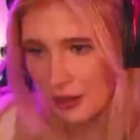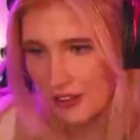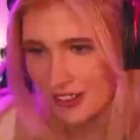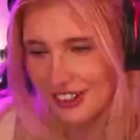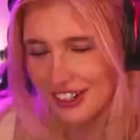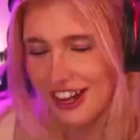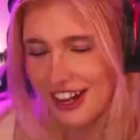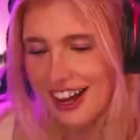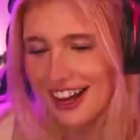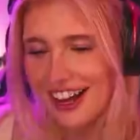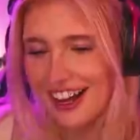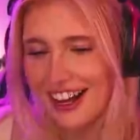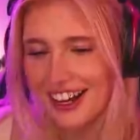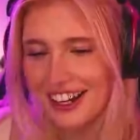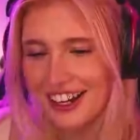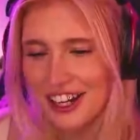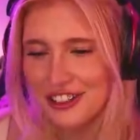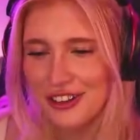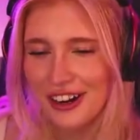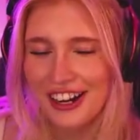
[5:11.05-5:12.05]
Nah, not
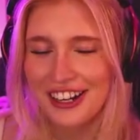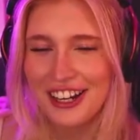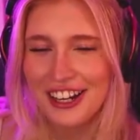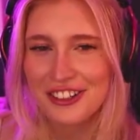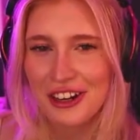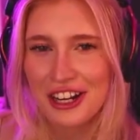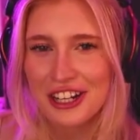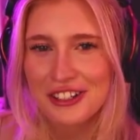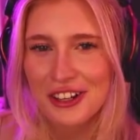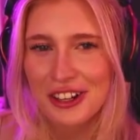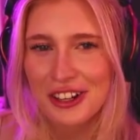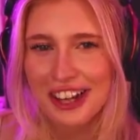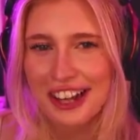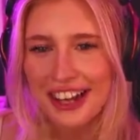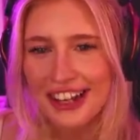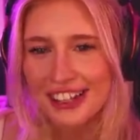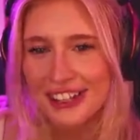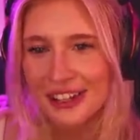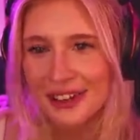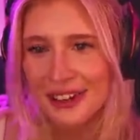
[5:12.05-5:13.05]
try, not try. It's okay,
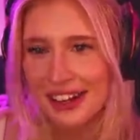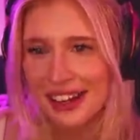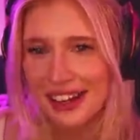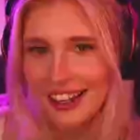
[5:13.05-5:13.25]
it's okay.